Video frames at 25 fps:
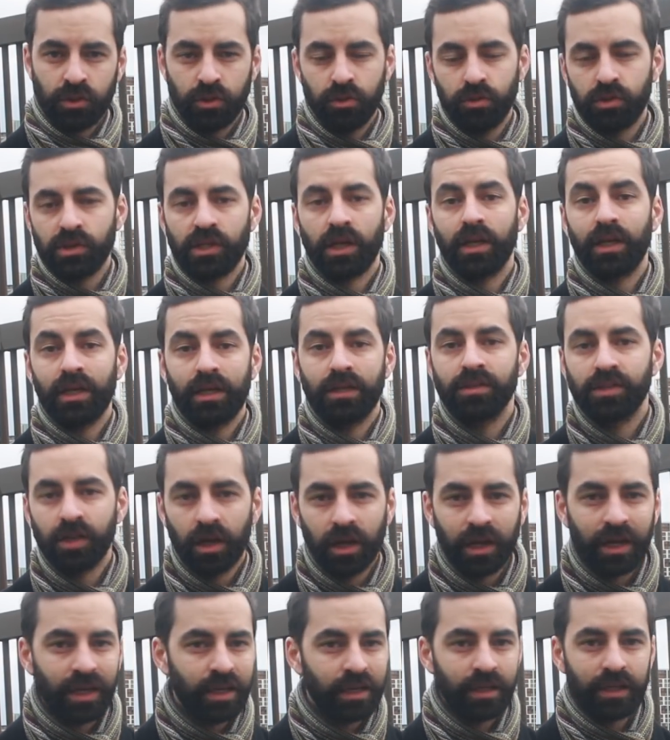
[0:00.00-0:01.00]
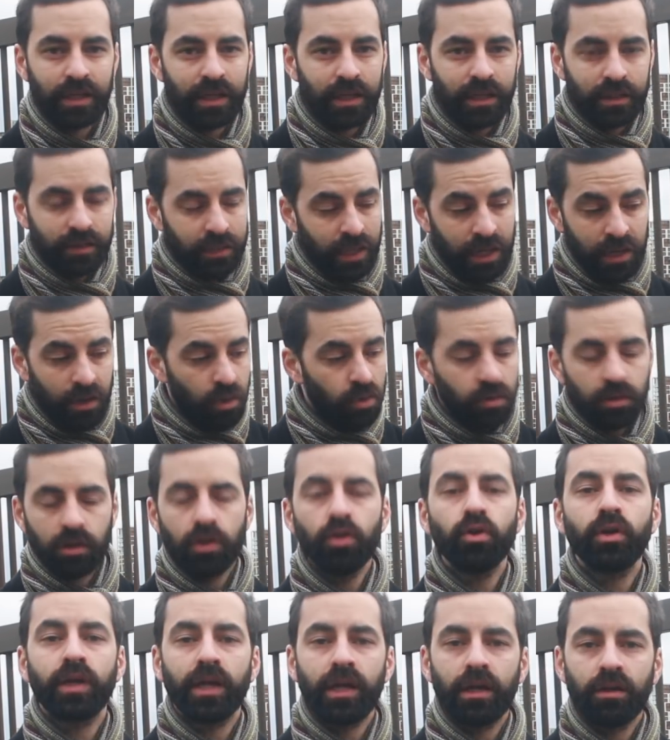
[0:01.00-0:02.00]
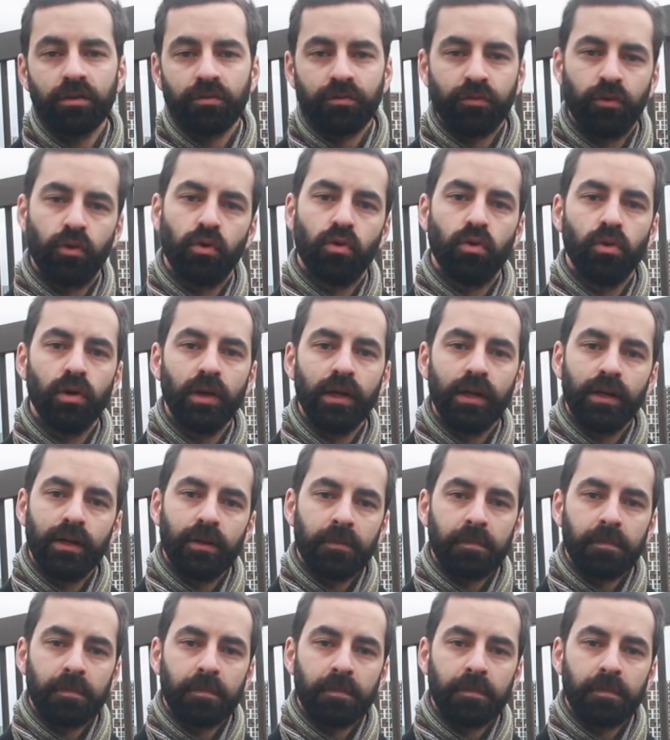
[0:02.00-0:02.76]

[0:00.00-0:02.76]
to study design. They're not looking for